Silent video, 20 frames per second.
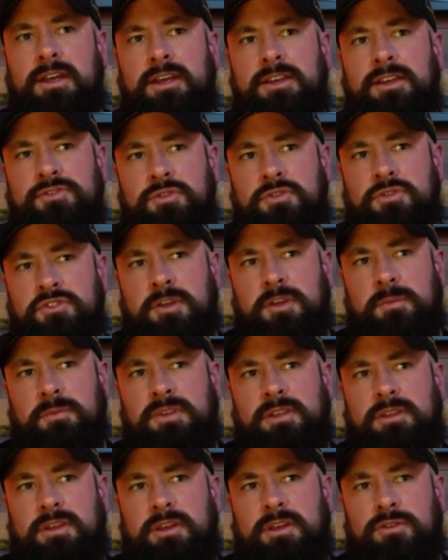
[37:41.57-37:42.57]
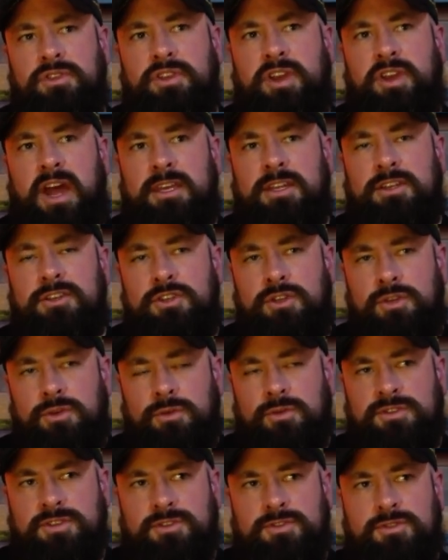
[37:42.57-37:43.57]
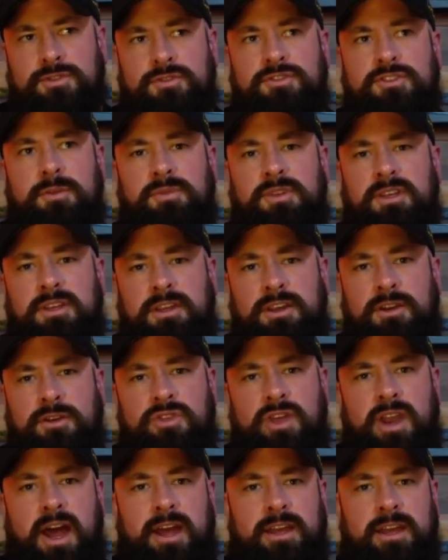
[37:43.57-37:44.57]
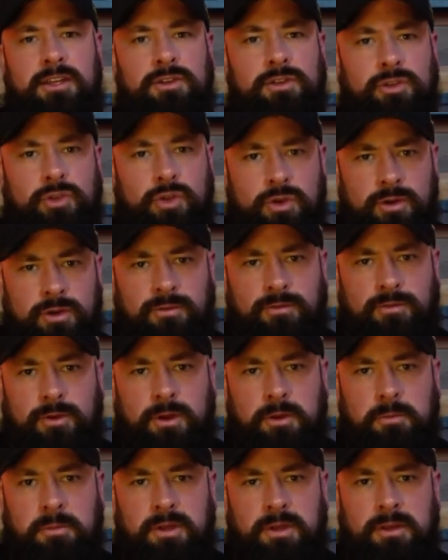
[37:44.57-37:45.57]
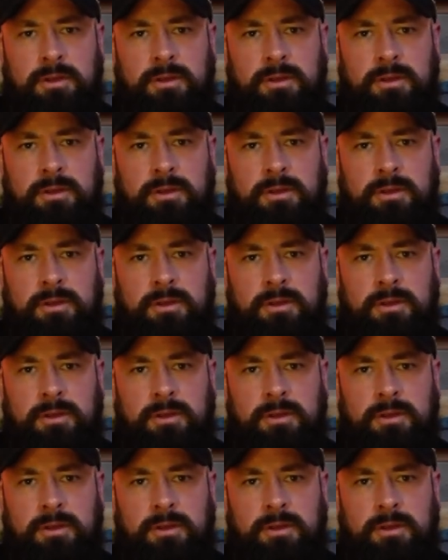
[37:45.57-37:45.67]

Is there something here that I can use? Is there something here that I can learn from?